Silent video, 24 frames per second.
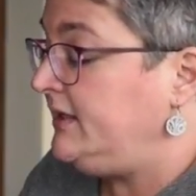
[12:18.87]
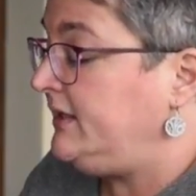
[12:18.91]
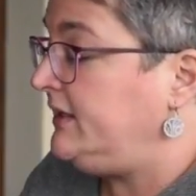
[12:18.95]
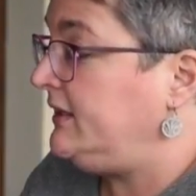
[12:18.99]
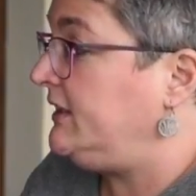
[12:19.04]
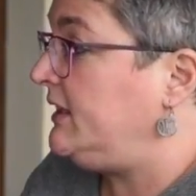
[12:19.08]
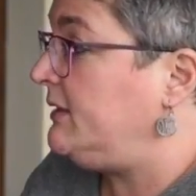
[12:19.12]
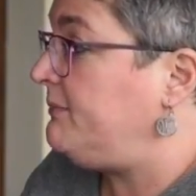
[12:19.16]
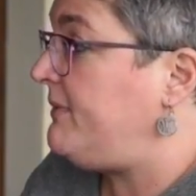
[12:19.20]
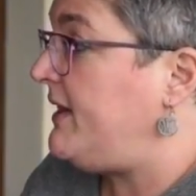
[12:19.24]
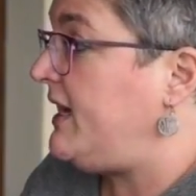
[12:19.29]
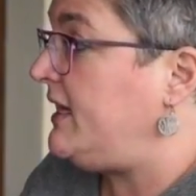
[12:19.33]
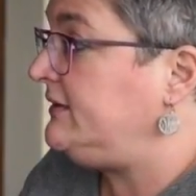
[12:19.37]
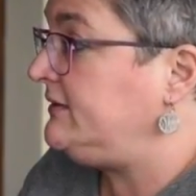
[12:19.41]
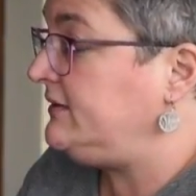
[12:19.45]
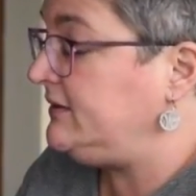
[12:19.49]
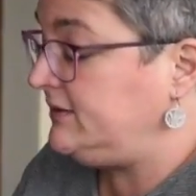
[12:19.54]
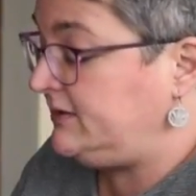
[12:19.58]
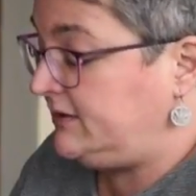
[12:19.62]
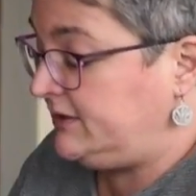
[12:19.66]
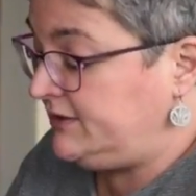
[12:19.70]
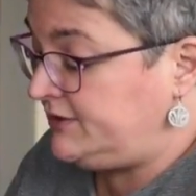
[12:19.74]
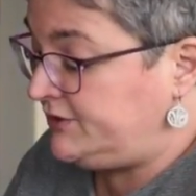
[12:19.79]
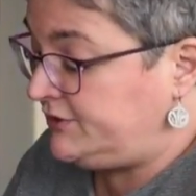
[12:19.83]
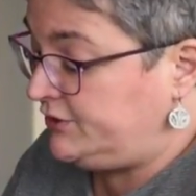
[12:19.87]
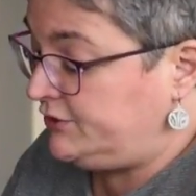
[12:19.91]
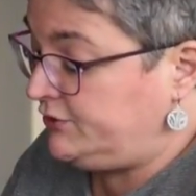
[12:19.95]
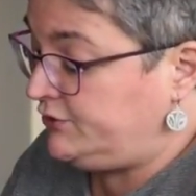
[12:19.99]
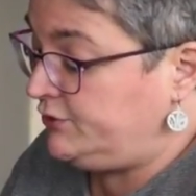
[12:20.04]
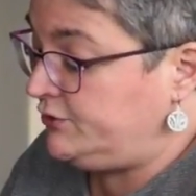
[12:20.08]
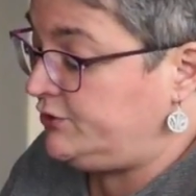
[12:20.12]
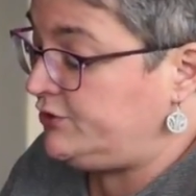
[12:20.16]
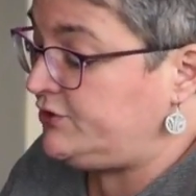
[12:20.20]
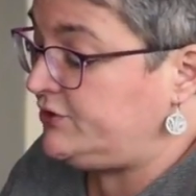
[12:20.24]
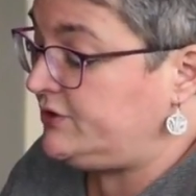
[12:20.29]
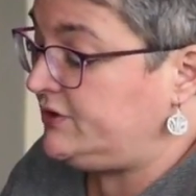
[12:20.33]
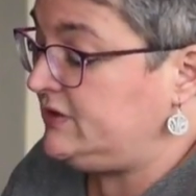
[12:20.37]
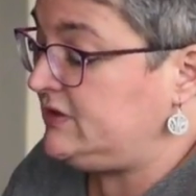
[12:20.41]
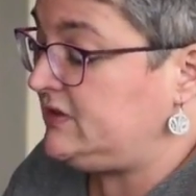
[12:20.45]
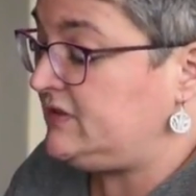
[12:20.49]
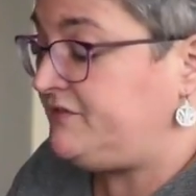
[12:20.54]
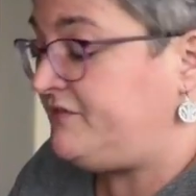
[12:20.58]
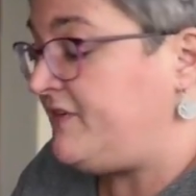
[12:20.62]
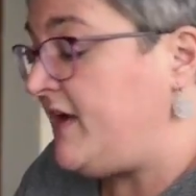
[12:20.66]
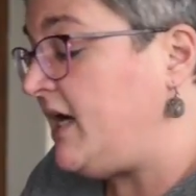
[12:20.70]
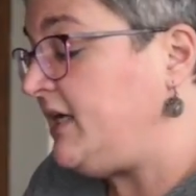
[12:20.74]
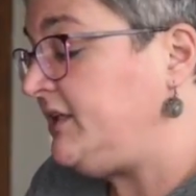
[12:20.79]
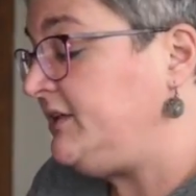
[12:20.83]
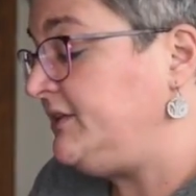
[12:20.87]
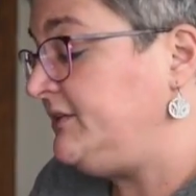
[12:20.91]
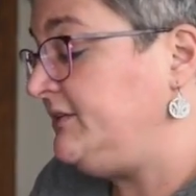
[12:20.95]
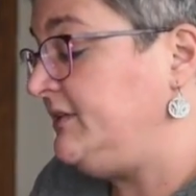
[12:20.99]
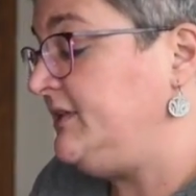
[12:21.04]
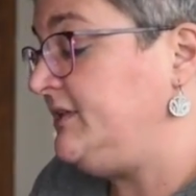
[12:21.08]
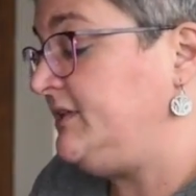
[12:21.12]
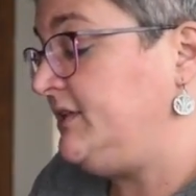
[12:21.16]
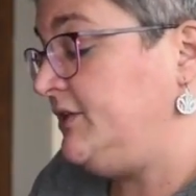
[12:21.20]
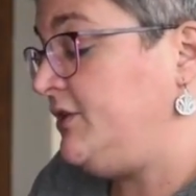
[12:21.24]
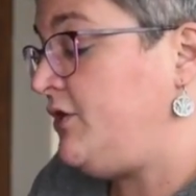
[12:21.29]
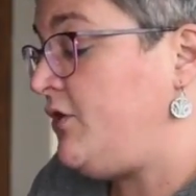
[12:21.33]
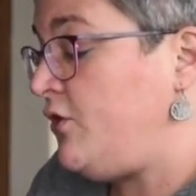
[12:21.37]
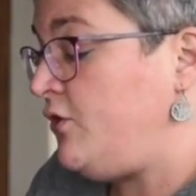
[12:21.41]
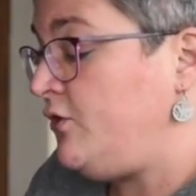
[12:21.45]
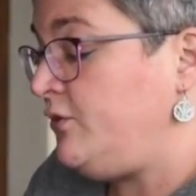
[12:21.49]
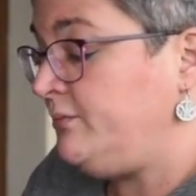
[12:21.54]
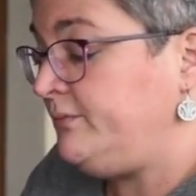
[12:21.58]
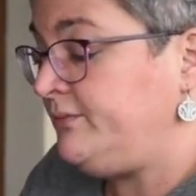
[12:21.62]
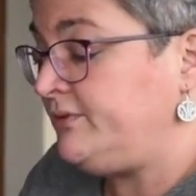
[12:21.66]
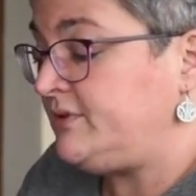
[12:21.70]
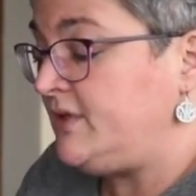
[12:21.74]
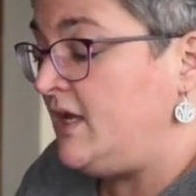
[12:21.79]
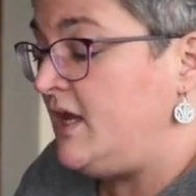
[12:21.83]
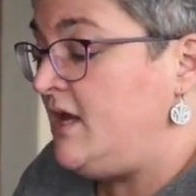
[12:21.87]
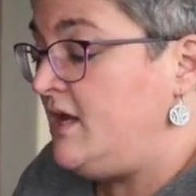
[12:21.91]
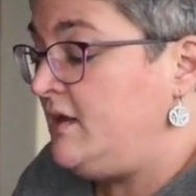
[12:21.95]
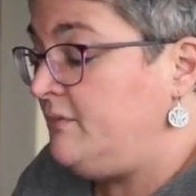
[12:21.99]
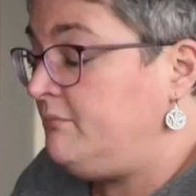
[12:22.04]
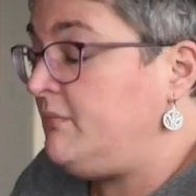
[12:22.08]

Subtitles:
in abandoned institutions, factories, and homes,